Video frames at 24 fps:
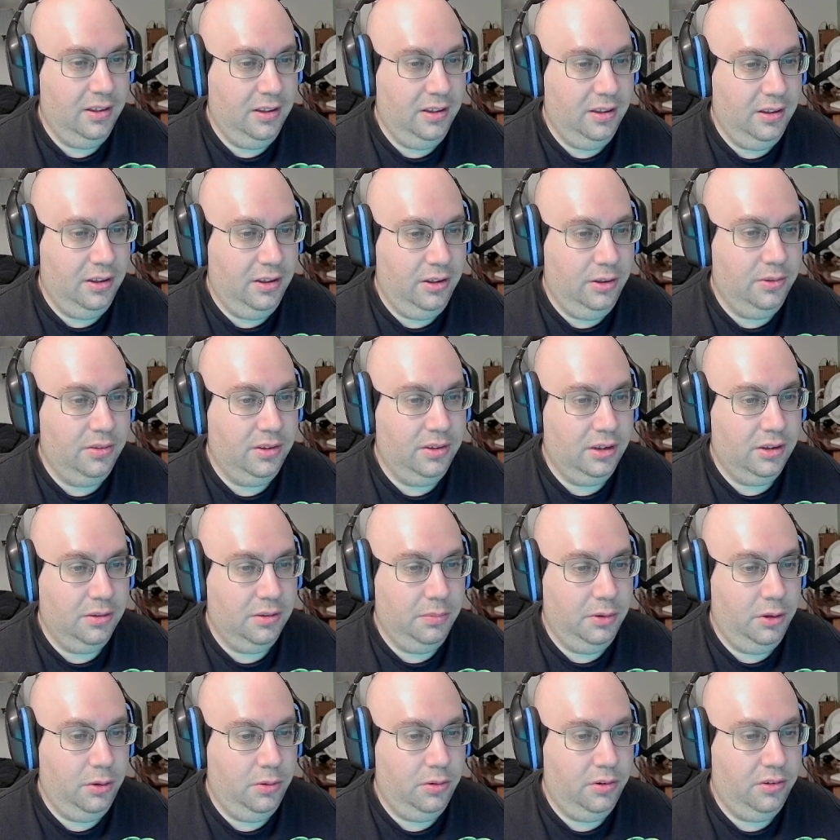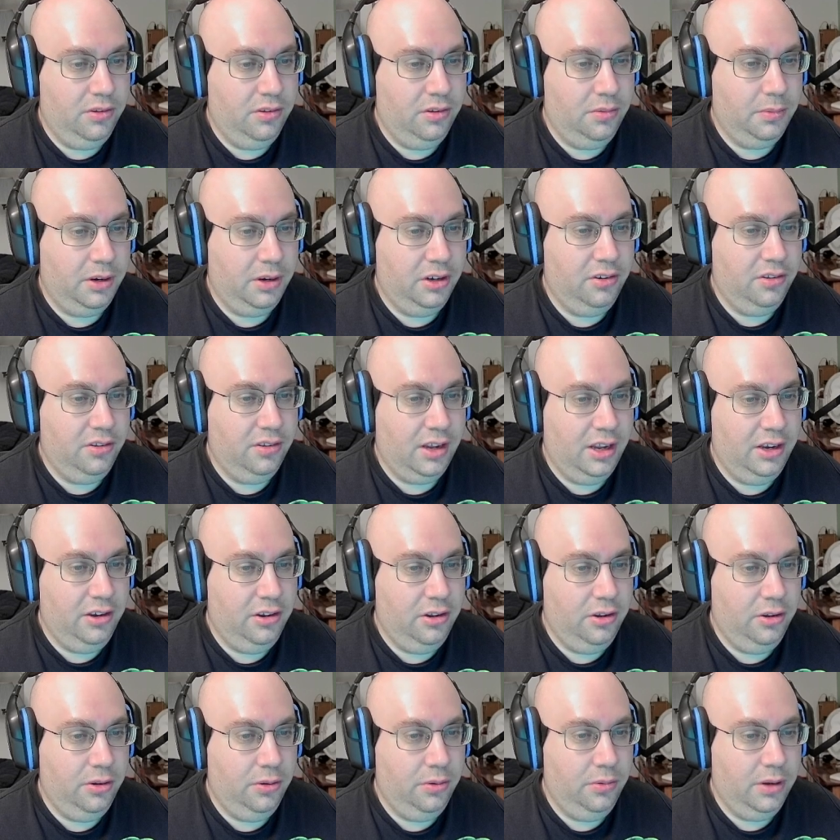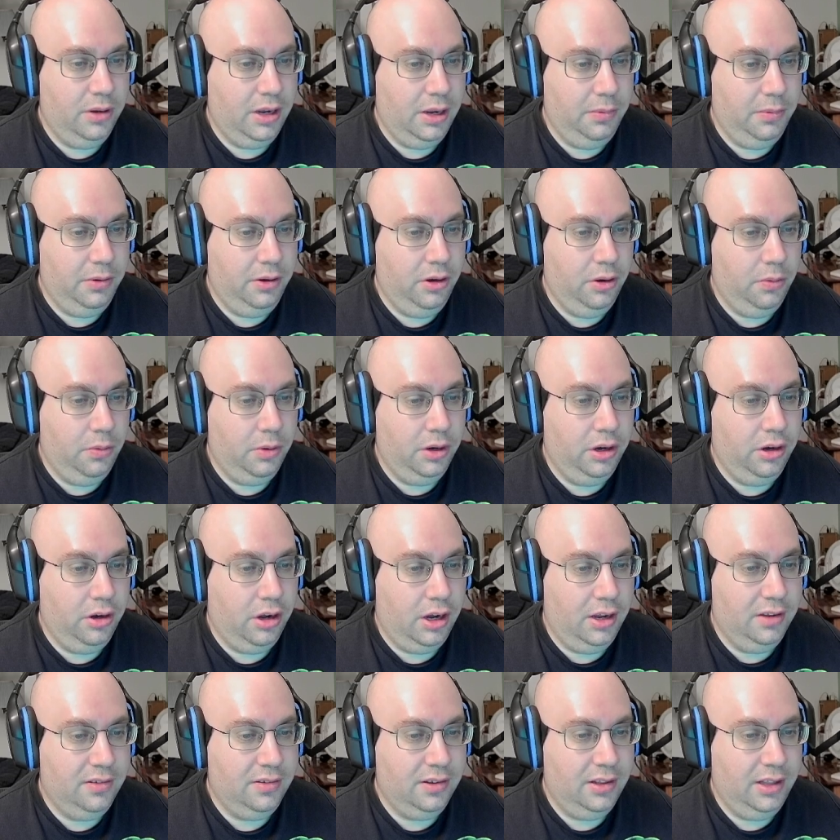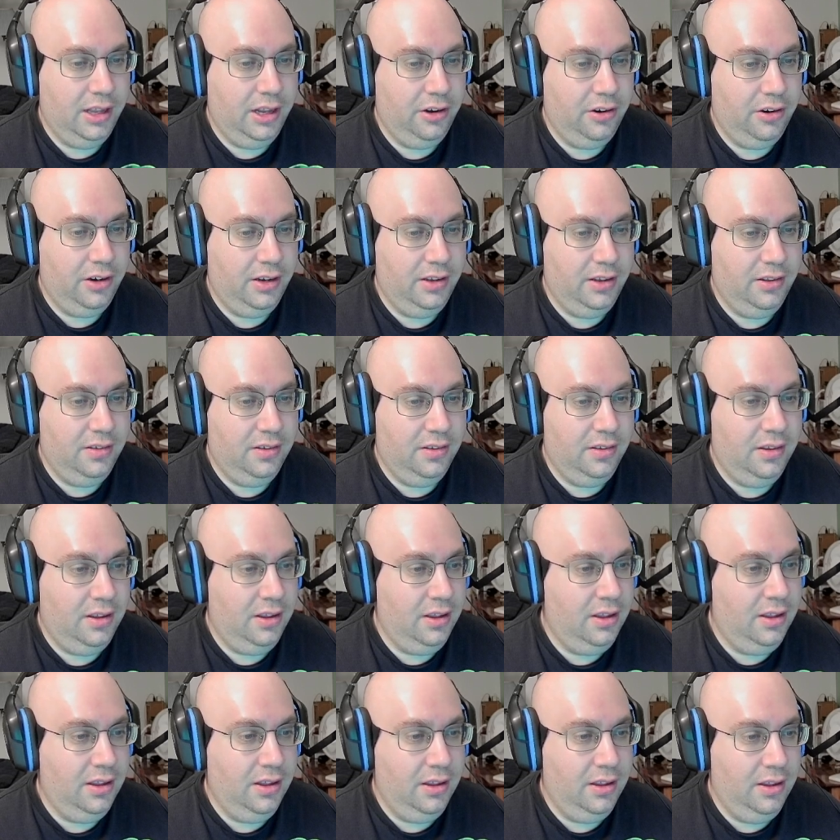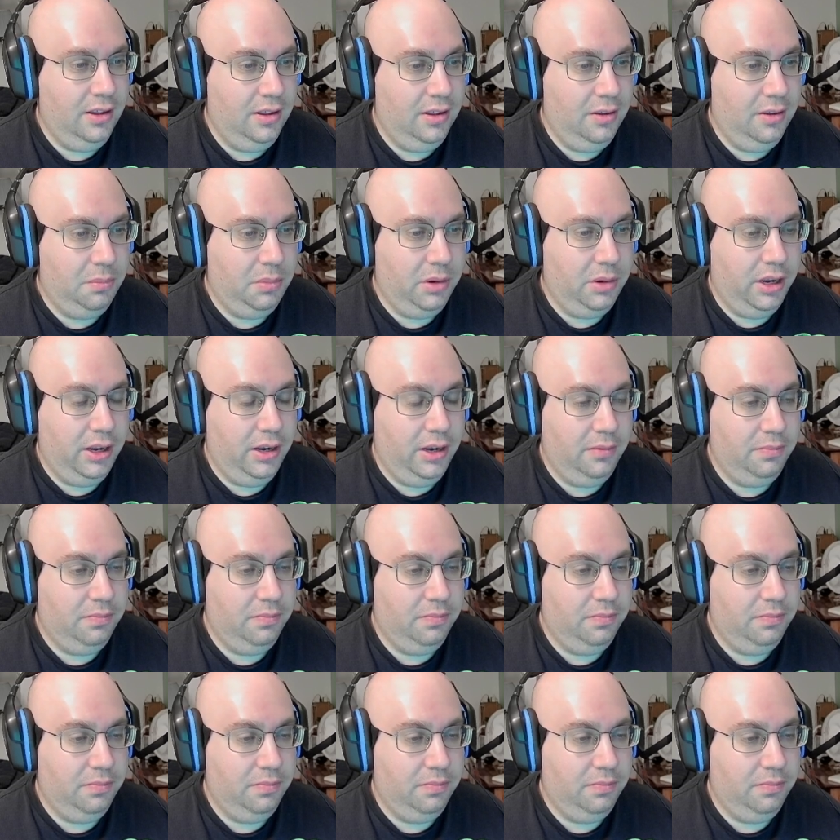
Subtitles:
using computers as much as I do, I would know what an oscillator is. But